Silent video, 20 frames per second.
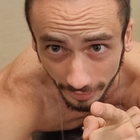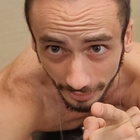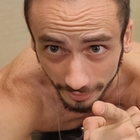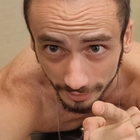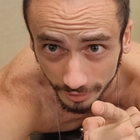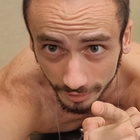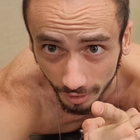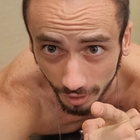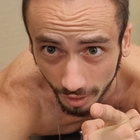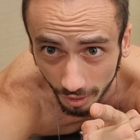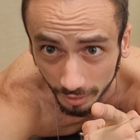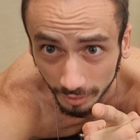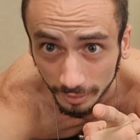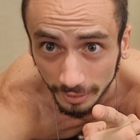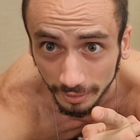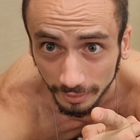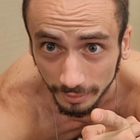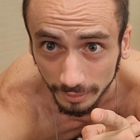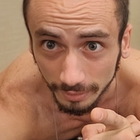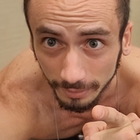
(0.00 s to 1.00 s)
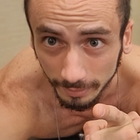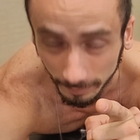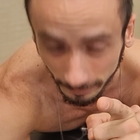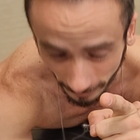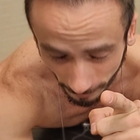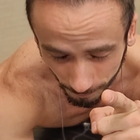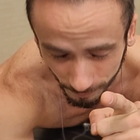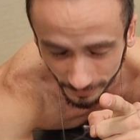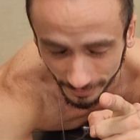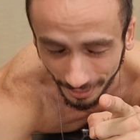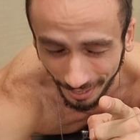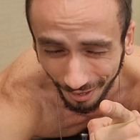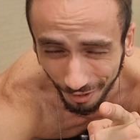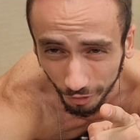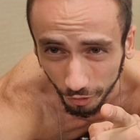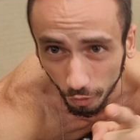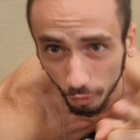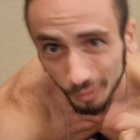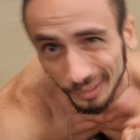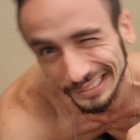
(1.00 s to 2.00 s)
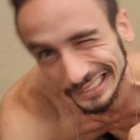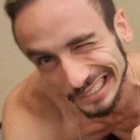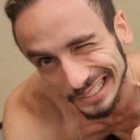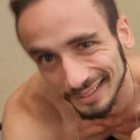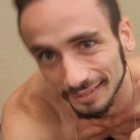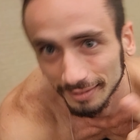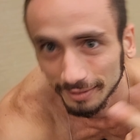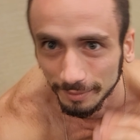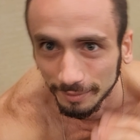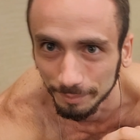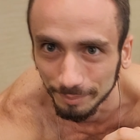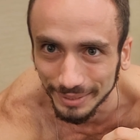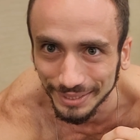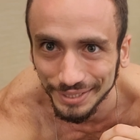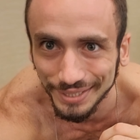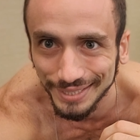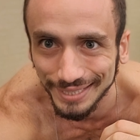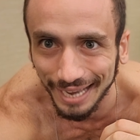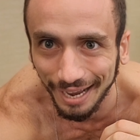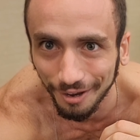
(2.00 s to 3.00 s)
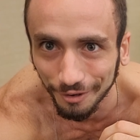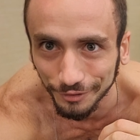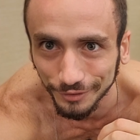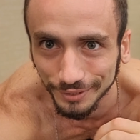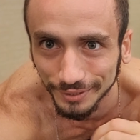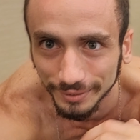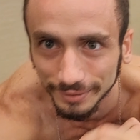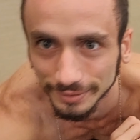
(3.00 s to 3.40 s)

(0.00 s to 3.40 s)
Thank y'all. Captain Cairo. Peace out.